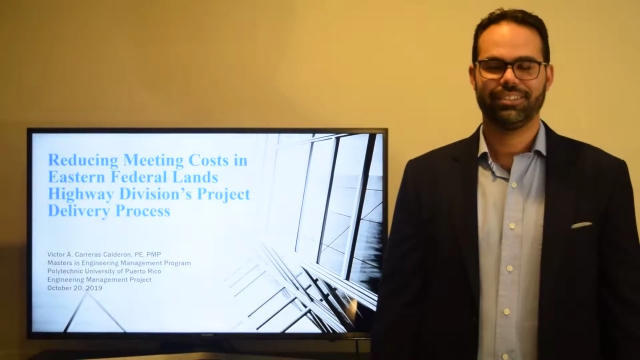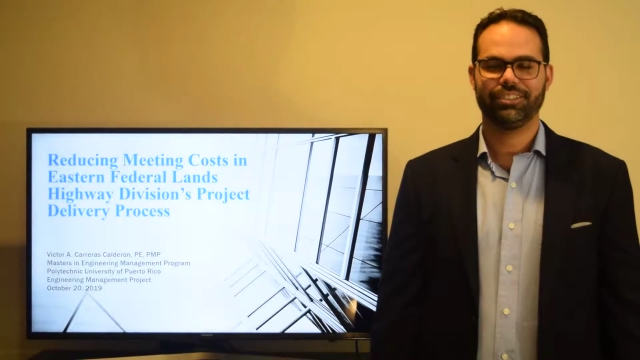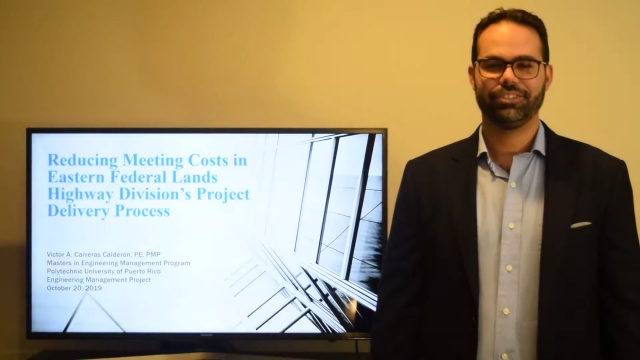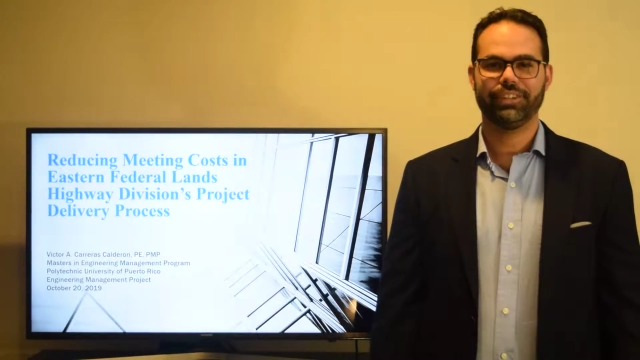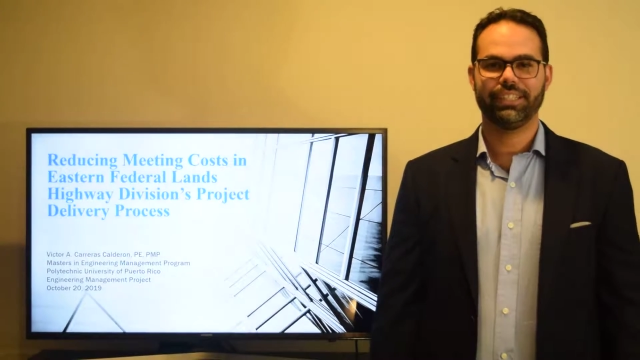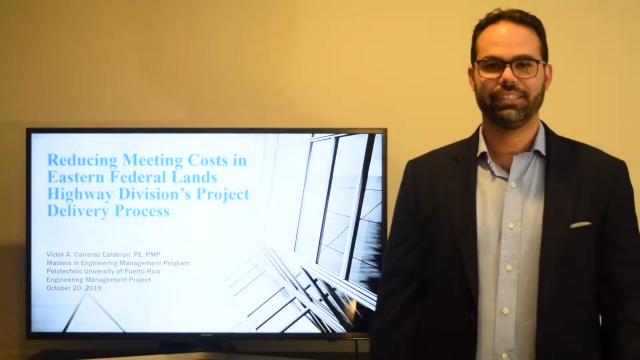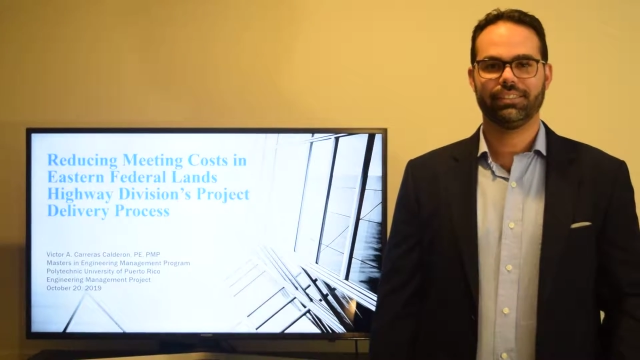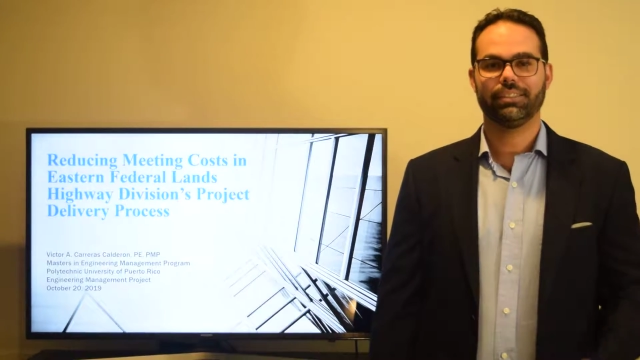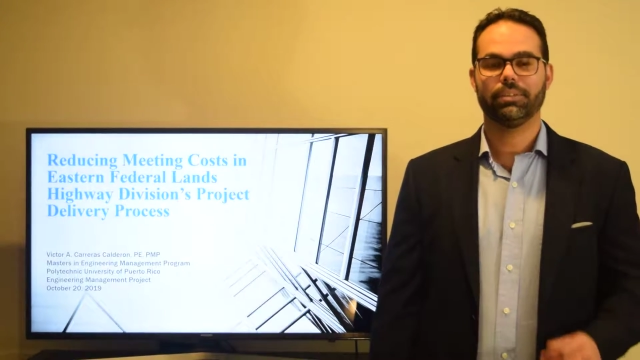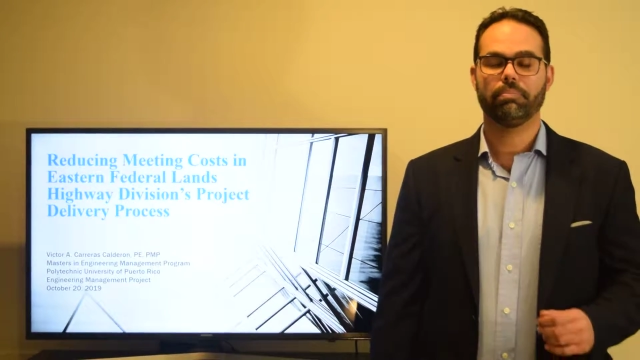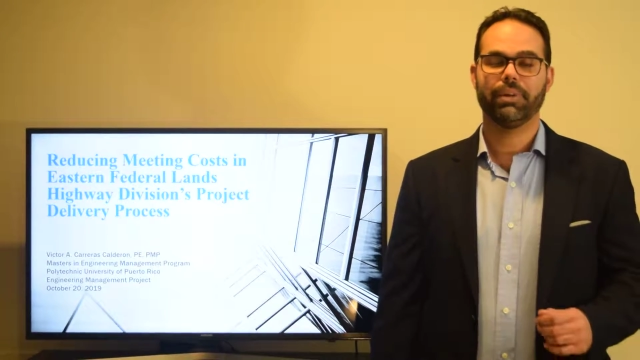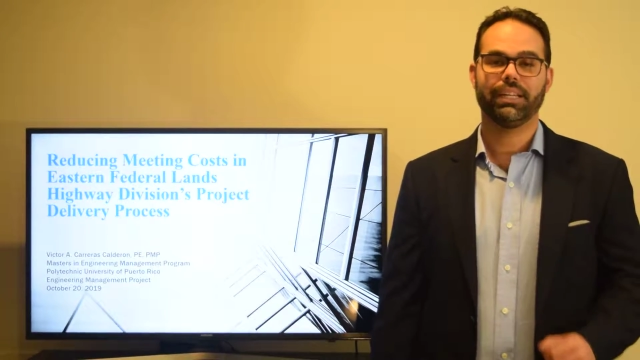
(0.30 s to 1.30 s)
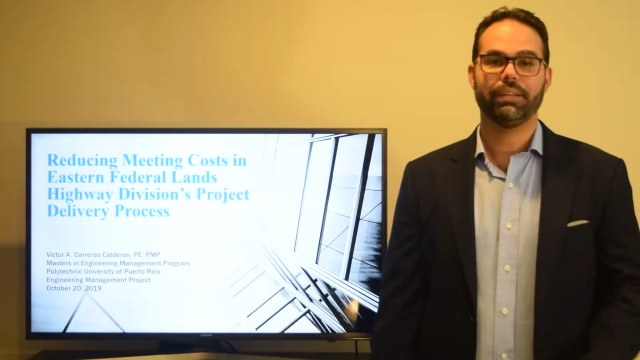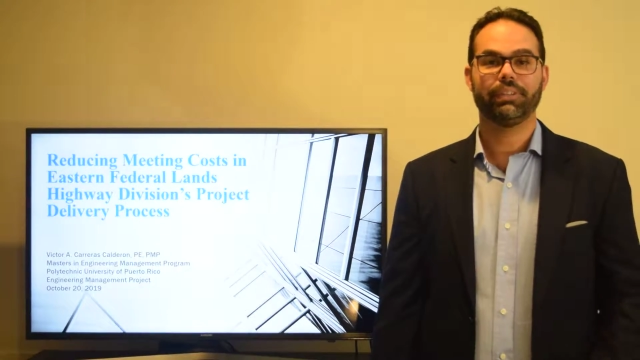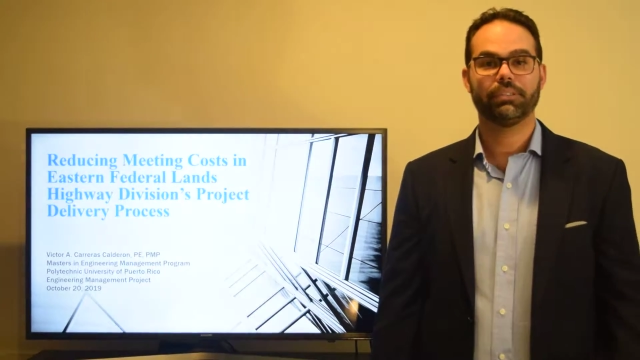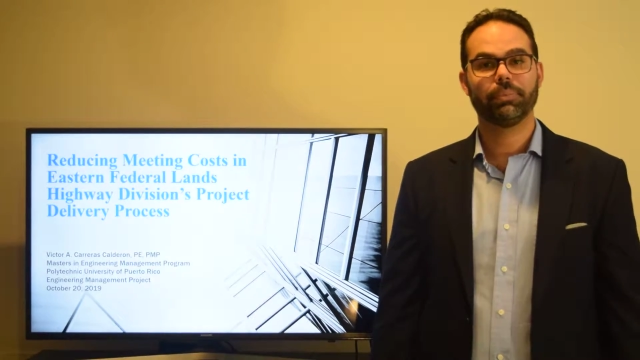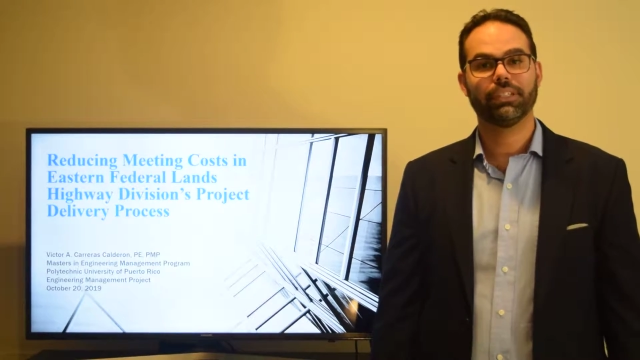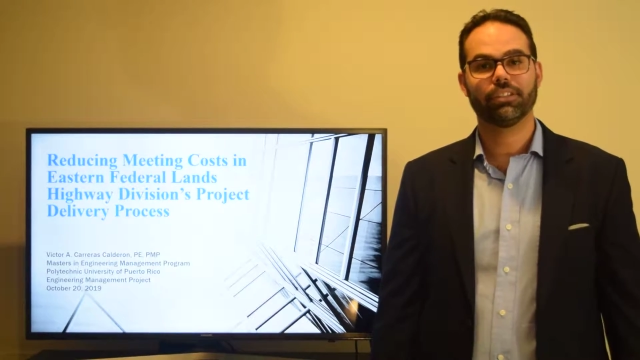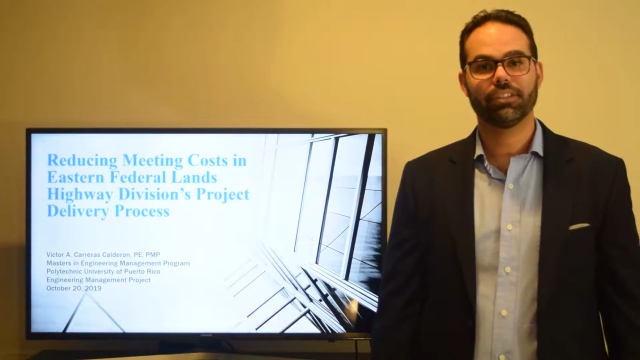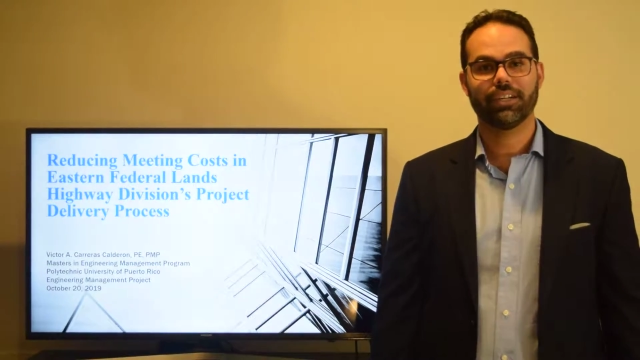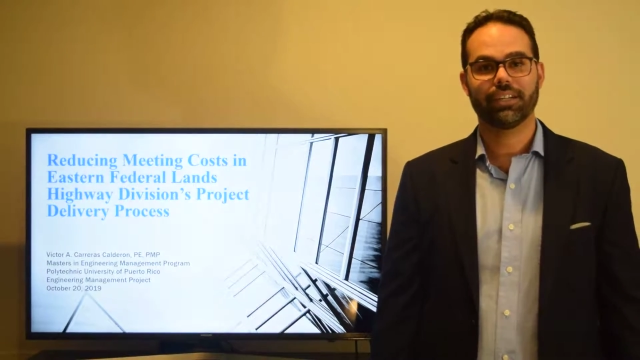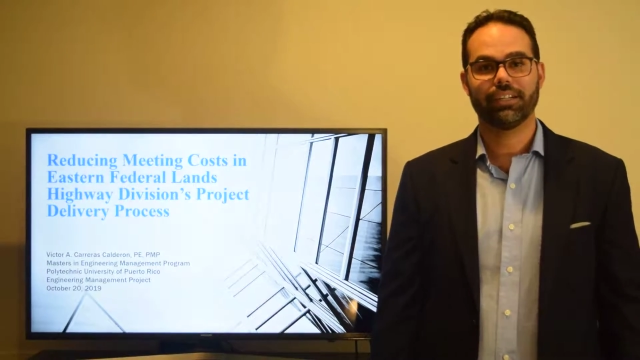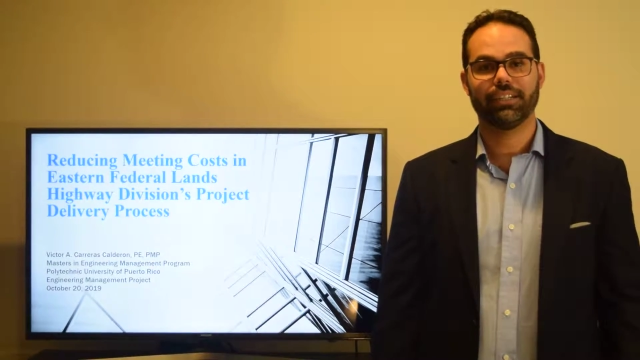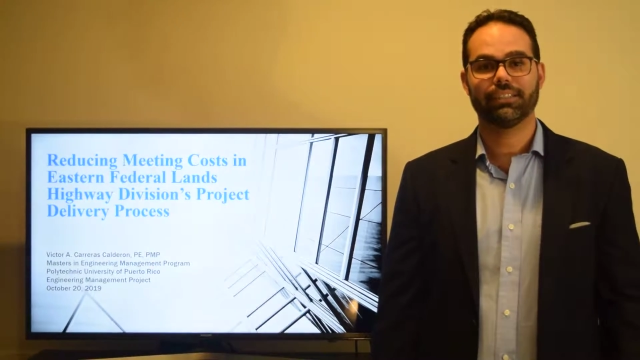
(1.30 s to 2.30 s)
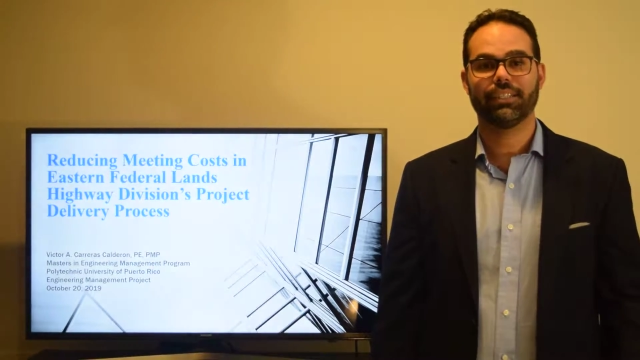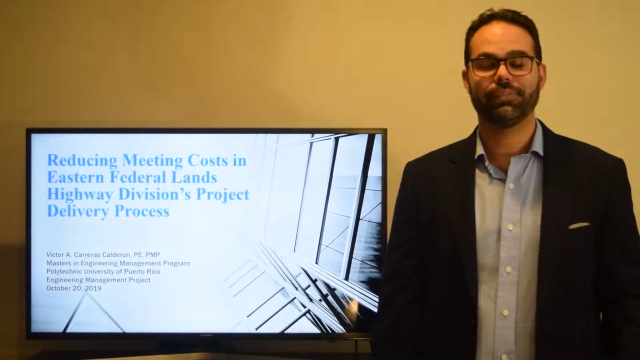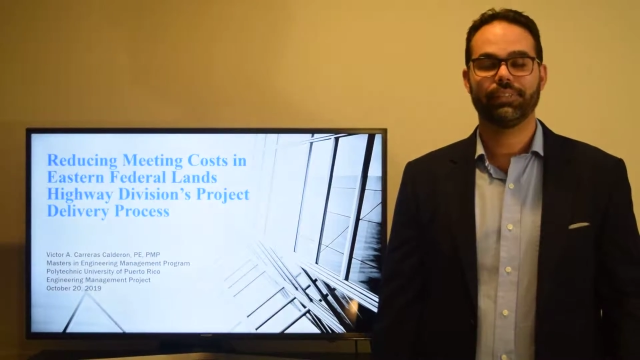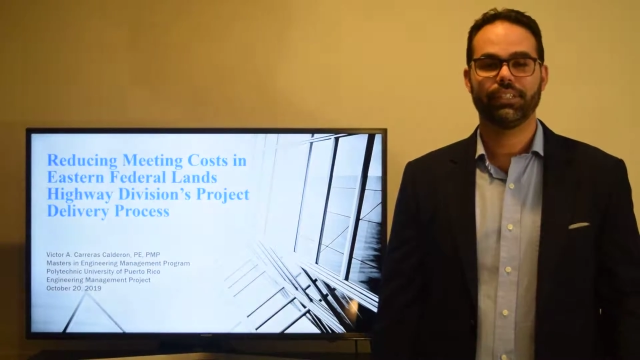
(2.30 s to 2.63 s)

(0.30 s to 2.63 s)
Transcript: Greetings, my name is Carreras and I'm